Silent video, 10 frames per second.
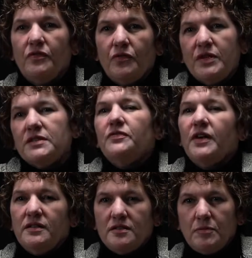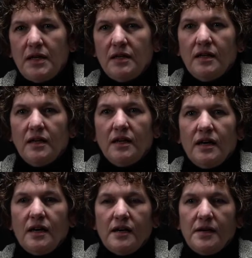what defines me.
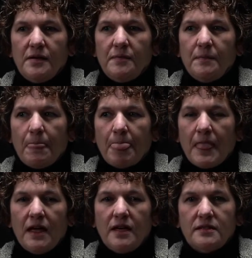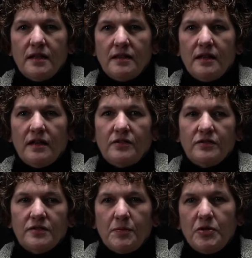It's not that, oh,
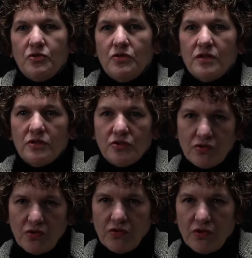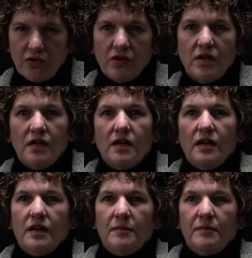Debbie, you're the controller.
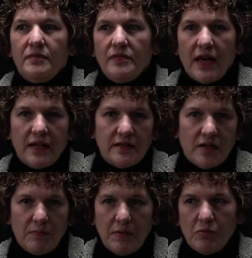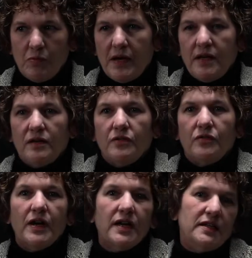That is how people might
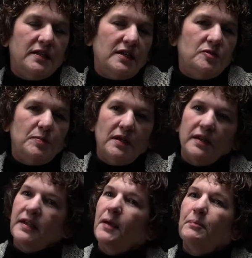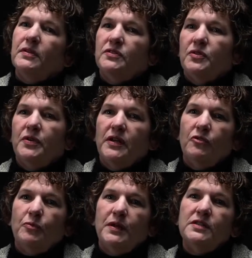recognize me on campus or
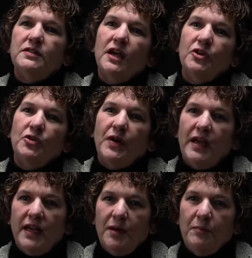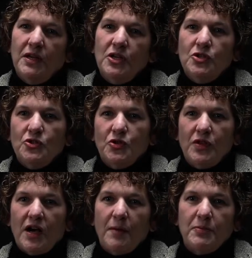whatever, but is not who I am. So
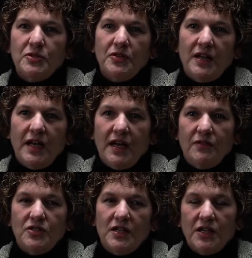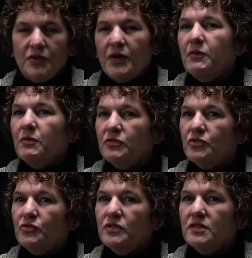the opportunity I have to interact with
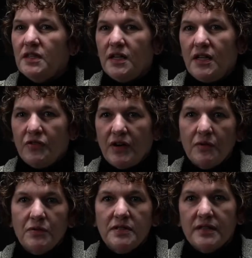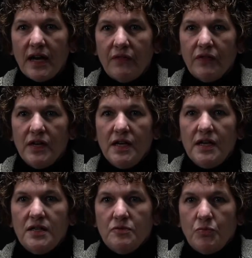students, to interact with staff,
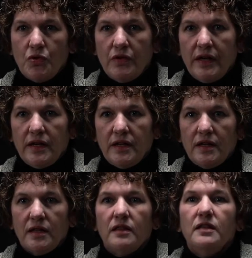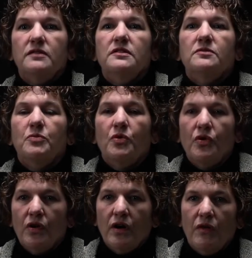is more like, this is
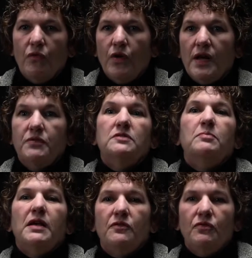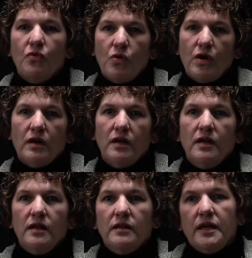more of what I was made for.
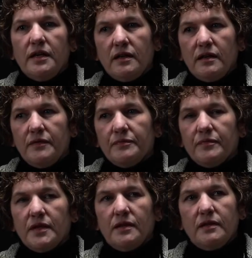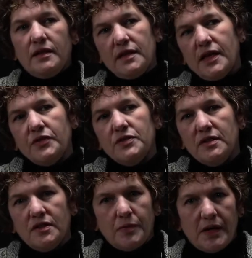Like, the
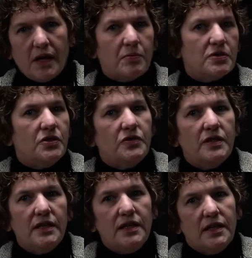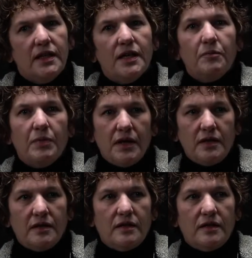accountant gives me opportunity,
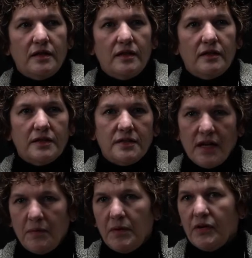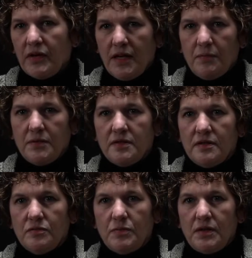but the time here on campus
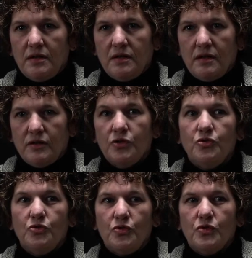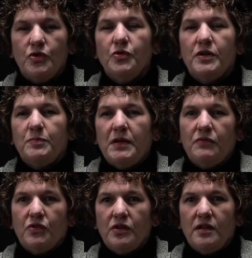gives me who I was made
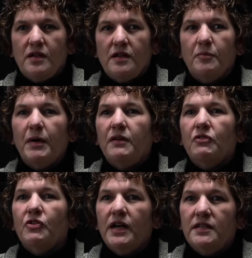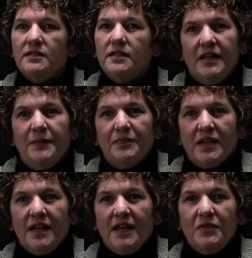for in the body of Christ.
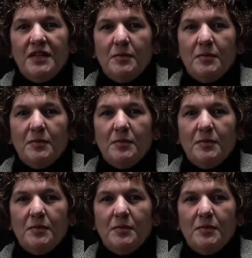And we think